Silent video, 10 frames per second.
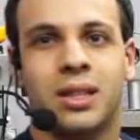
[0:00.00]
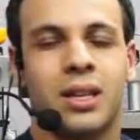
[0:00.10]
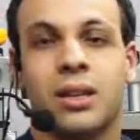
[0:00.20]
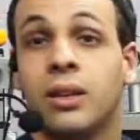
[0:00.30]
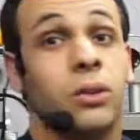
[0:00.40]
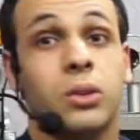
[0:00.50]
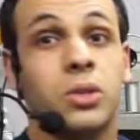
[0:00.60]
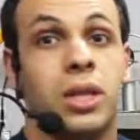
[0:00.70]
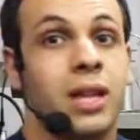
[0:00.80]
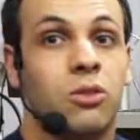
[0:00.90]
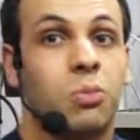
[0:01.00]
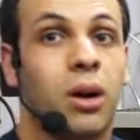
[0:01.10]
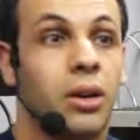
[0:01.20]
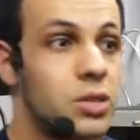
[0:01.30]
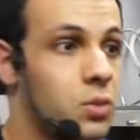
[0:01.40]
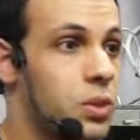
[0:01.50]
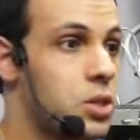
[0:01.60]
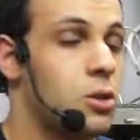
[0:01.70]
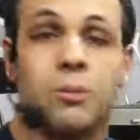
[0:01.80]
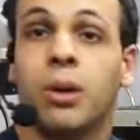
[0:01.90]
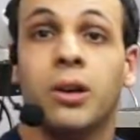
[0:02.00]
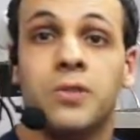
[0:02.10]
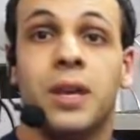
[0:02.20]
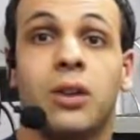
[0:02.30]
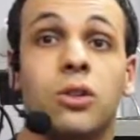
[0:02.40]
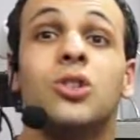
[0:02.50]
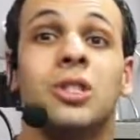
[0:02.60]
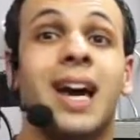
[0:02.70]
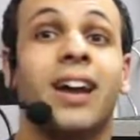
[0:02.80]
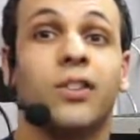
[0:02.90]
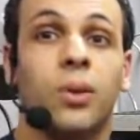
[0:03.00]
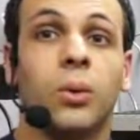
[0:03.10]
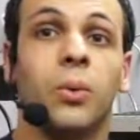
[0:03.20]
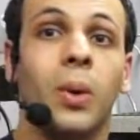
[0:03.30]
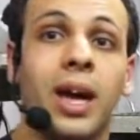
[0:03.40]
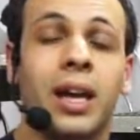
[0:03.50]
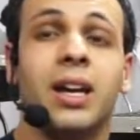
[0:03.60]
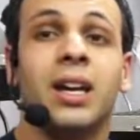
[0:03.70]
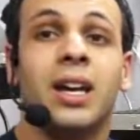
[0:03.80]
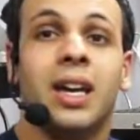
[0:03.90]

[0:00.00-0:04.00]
they, they don't use standard parts and when certain parts fail you just got to throw it away